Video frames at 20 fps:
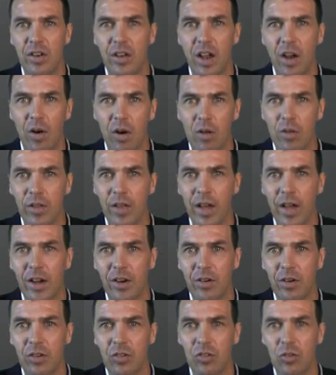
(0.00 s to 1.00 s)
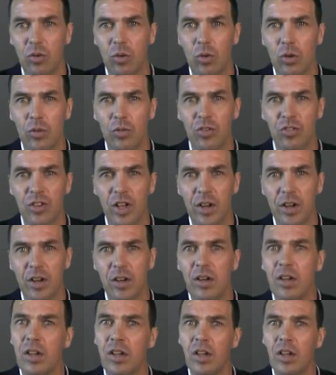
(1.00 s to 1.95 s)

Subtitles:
narrow the arteries. All of a sudden,